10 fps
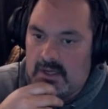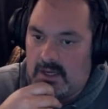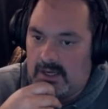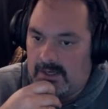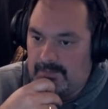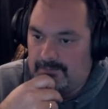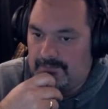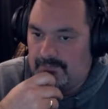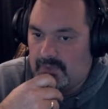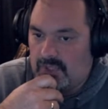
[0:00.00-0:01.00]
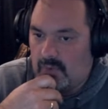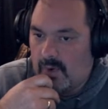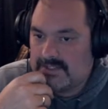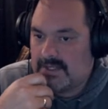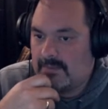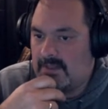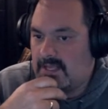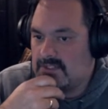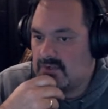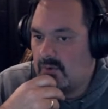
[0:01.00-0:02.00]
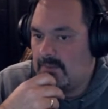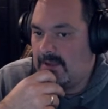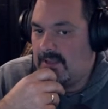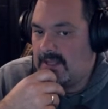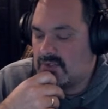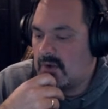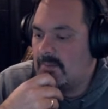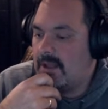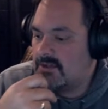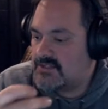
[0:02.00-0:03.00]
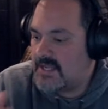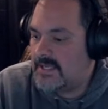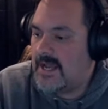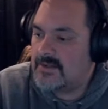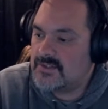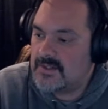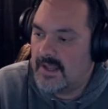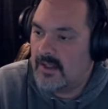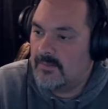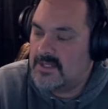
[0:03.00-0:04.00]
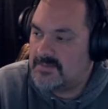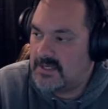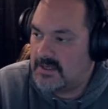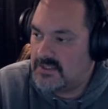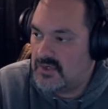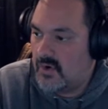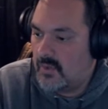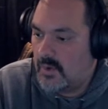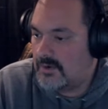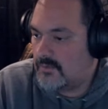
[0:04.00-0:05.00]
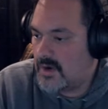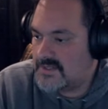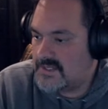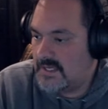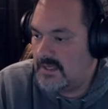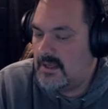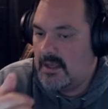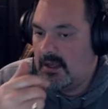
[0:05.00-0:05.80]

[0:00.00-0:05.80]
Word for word: um, you want something that's going to be that's going to be able to stand out to the elements because you don't want it rusting.